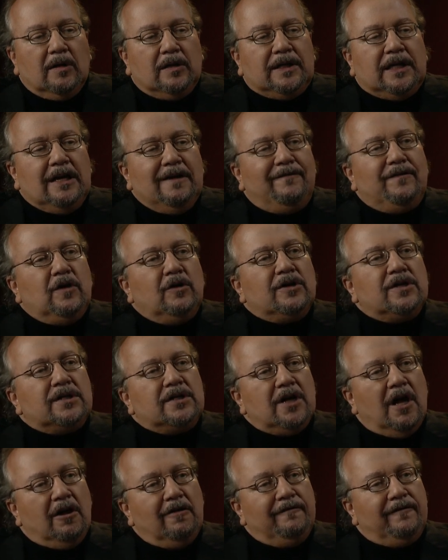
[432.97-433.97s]
give
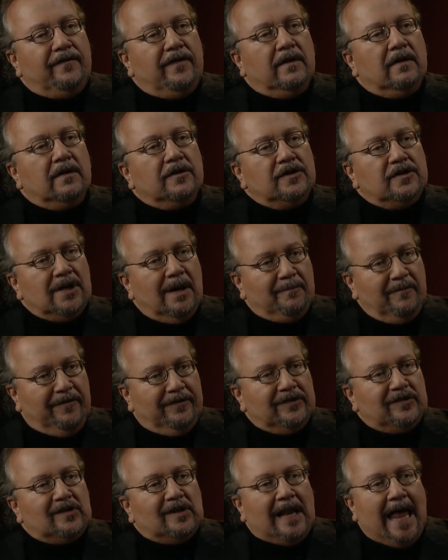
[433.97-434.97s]
yourself some
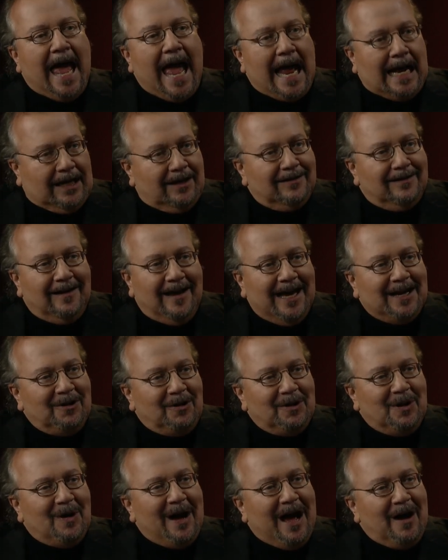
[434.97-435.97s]
slack. I
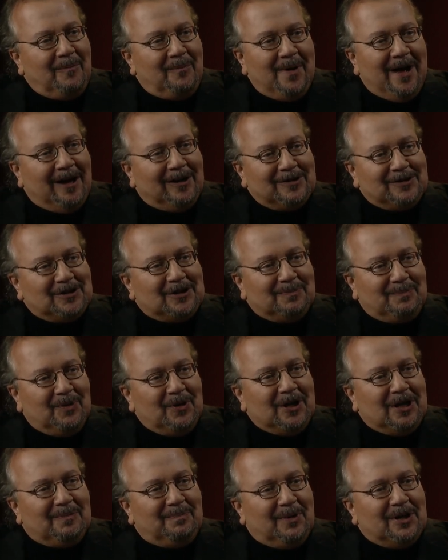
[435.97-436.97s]
don't know how else to
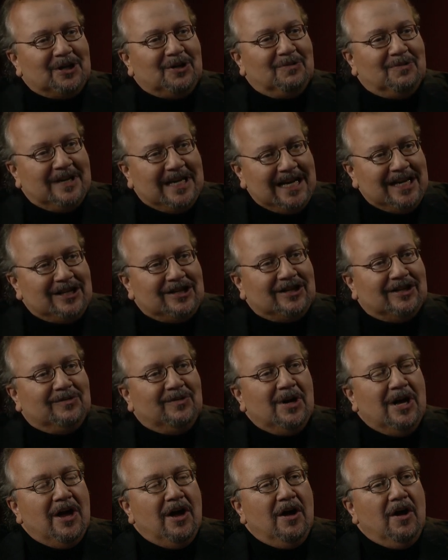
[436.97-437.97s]
put it, but you need to.
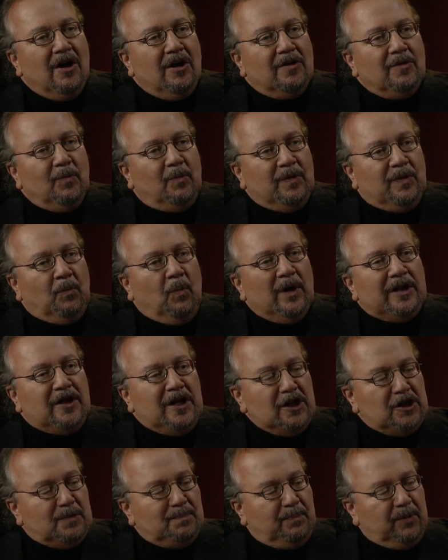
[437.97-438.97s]
What
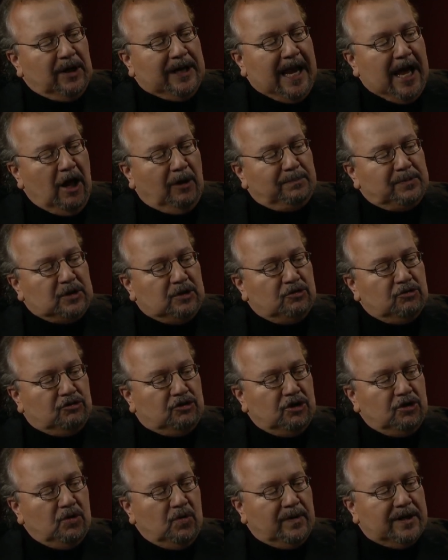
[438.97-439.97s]
this book helps you
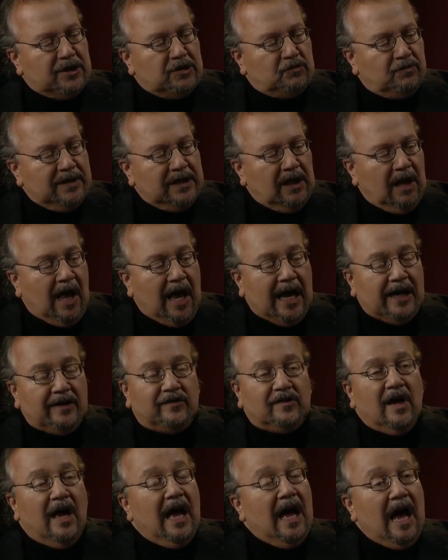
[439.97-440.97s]
do is
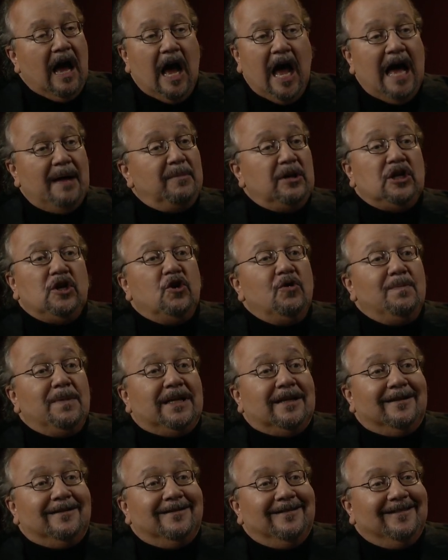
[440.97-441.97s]
realize, I'm a human.
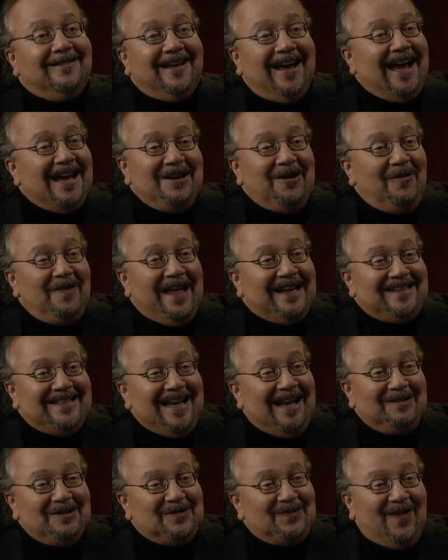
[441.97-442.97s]
Yeah. I know that
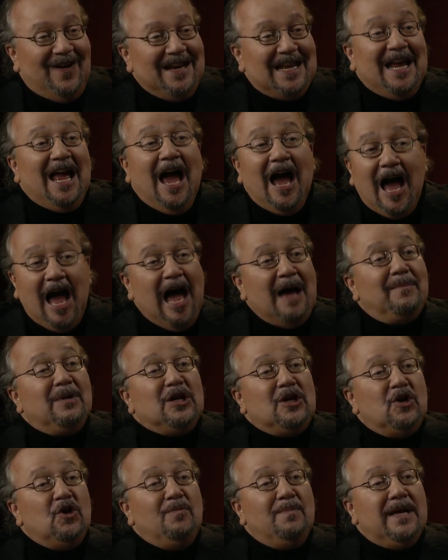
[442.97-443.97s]
sounds funny. I'm a
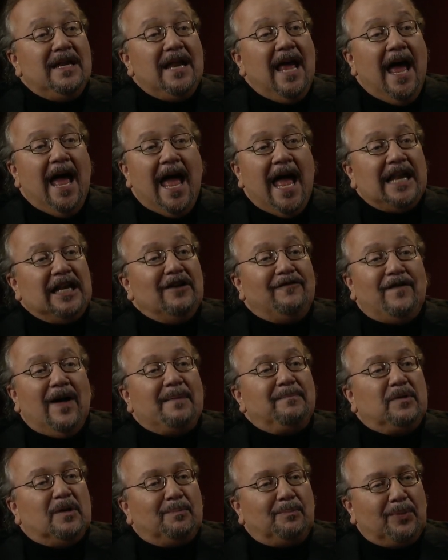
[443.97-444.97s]
human, and if
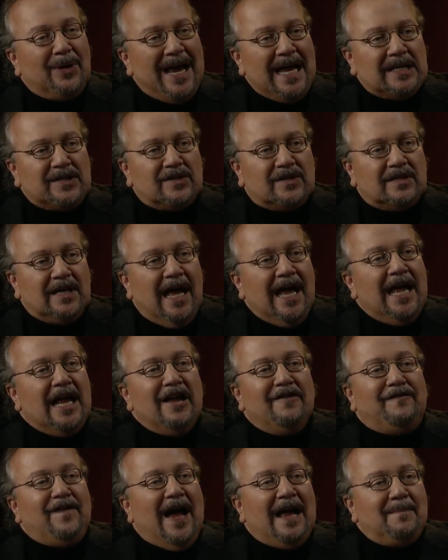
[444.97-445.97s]
I'm depressed,
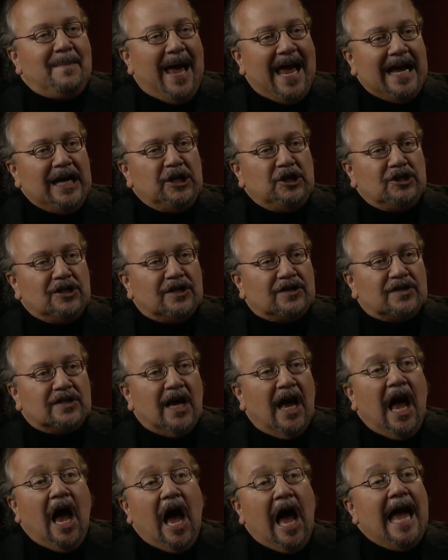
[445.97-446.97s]
if I'm anxious,
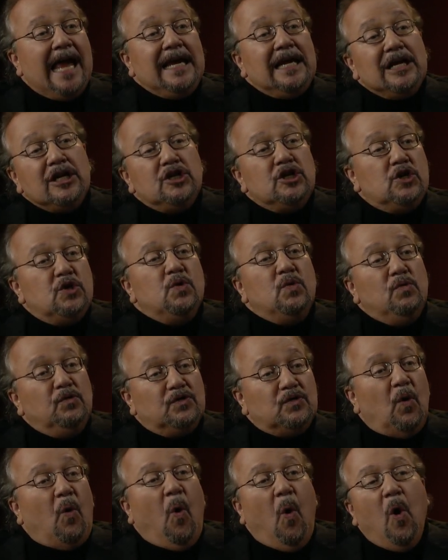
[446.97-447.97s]
I can
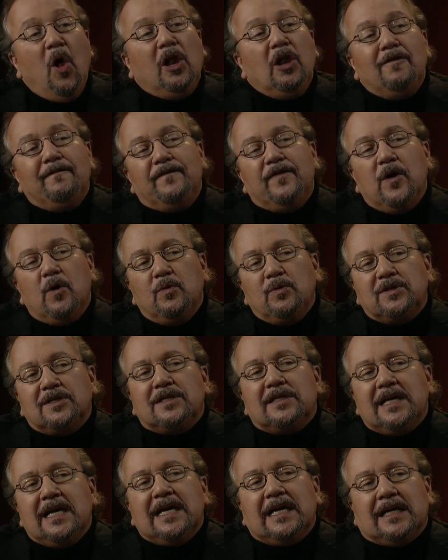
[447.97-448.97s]
use all of those
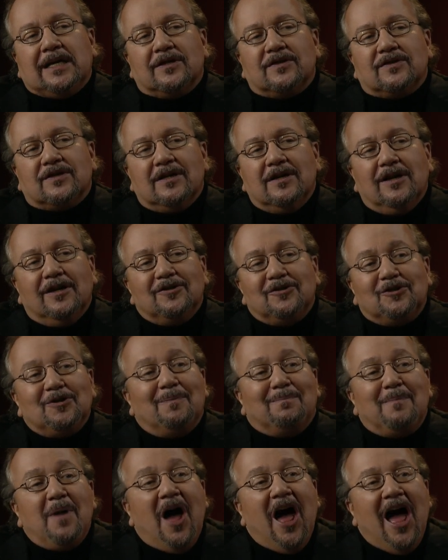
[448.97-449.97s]
things to
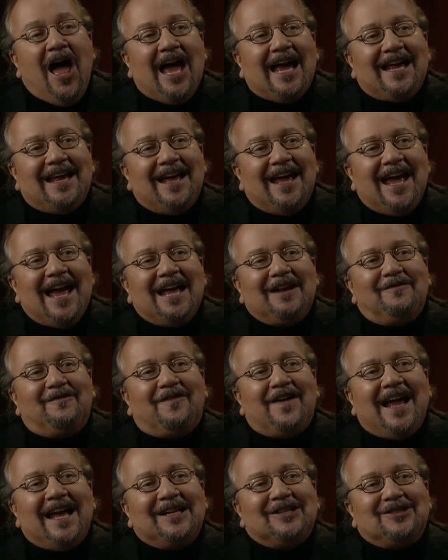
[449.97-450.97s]
my
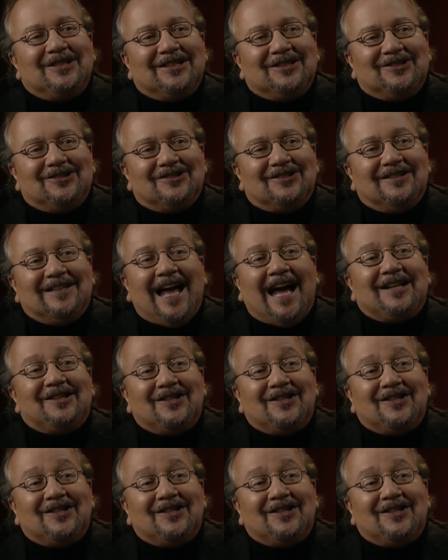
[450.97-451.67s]
advantage, not